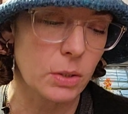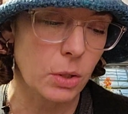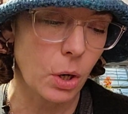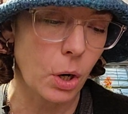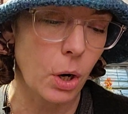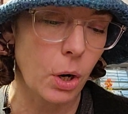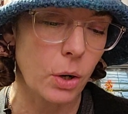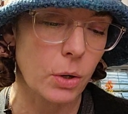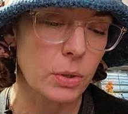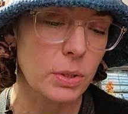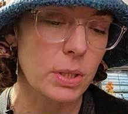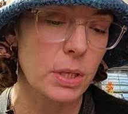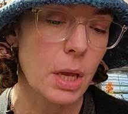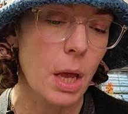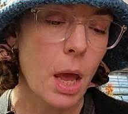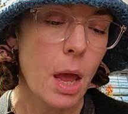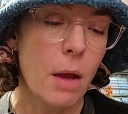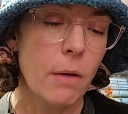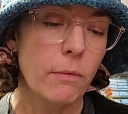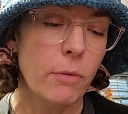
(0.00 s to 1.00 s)
curse
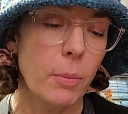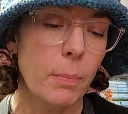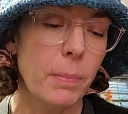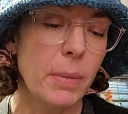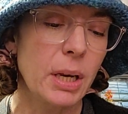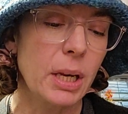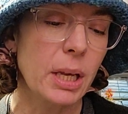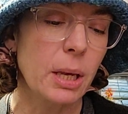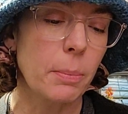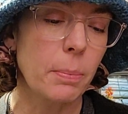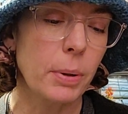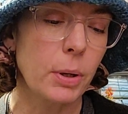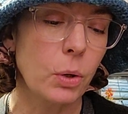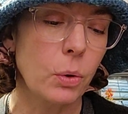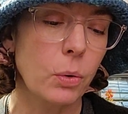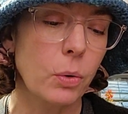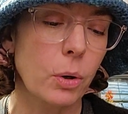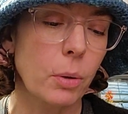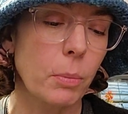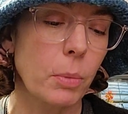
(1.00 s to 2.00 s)
from many a
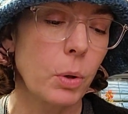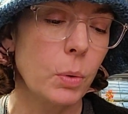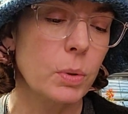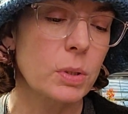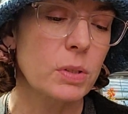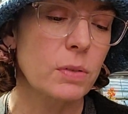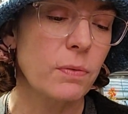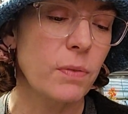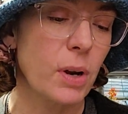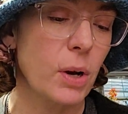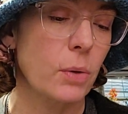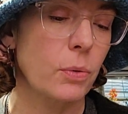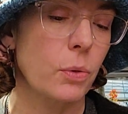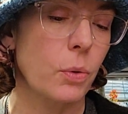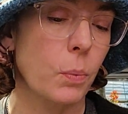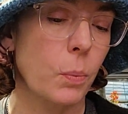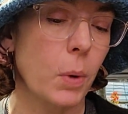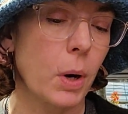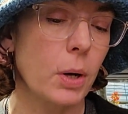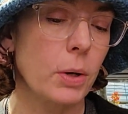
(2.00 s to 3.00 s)
pilgrim who has fared
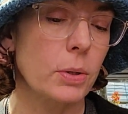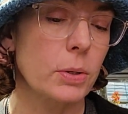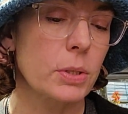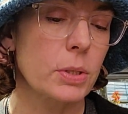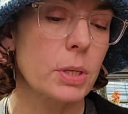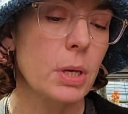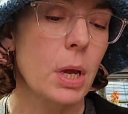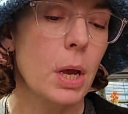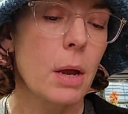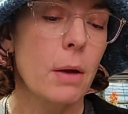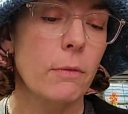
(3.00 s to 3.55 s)
the worse.